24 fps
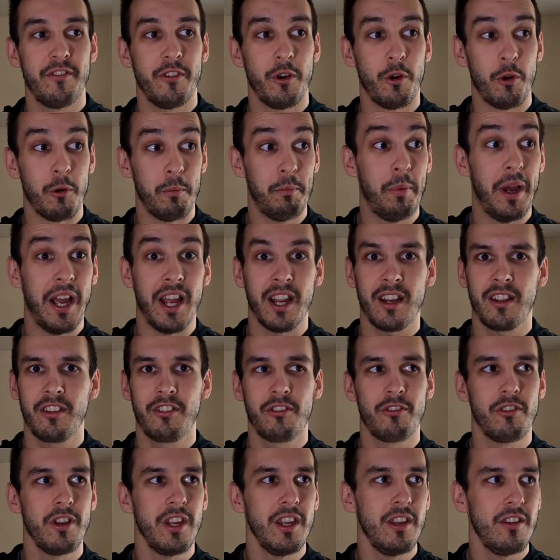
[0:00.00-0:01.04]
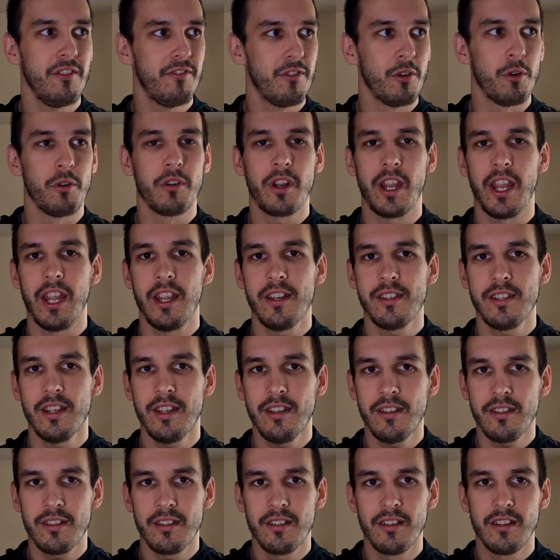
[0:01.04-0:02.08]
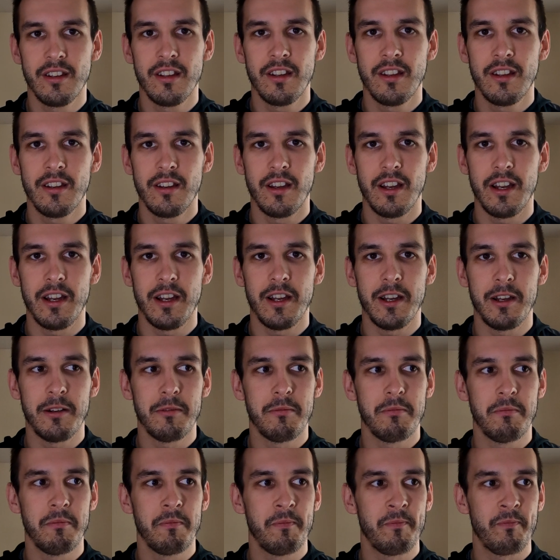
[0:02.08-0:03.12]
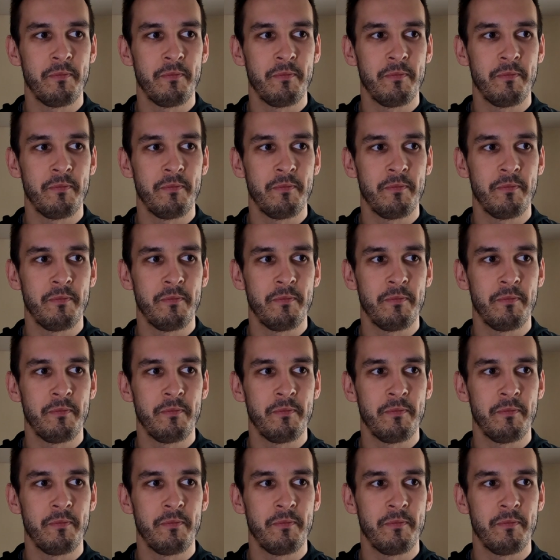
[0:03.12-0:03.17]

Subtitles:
or pack 3-4 cases, and